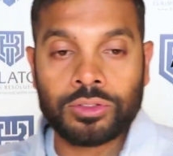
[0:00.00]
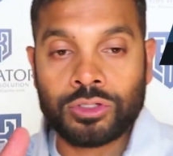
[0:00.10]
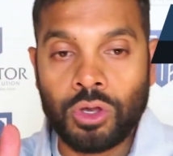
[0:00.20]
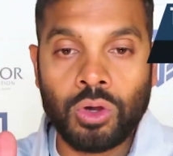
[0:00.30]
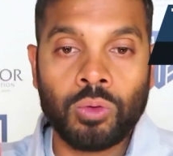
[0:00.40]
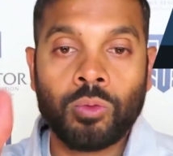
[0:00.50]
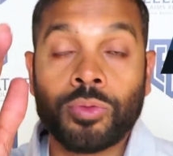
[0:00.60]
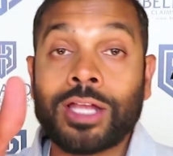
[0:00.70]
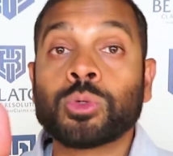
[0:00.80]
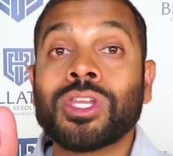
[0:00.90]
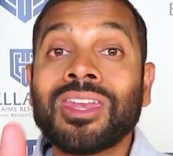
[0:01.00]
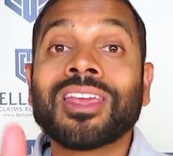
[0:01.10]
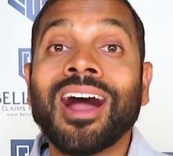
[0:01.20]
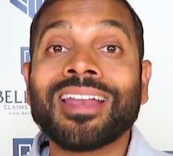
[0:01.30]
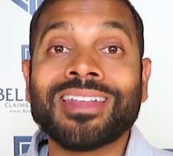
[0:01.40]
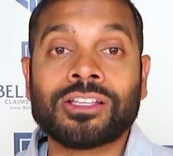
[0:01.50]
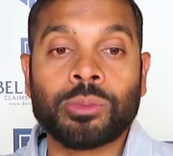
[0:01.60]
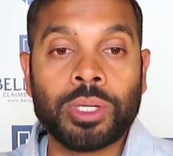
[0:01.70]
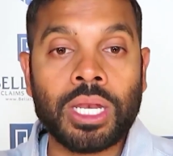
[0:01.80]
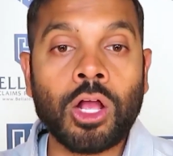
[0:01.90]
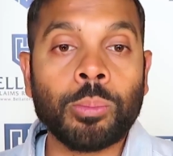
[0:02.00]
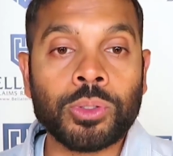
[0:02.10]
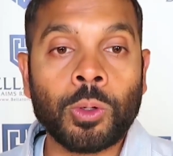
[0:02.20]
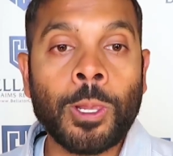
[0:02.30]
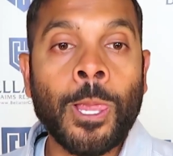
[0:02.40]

So that's when you need to contact somebody to help you.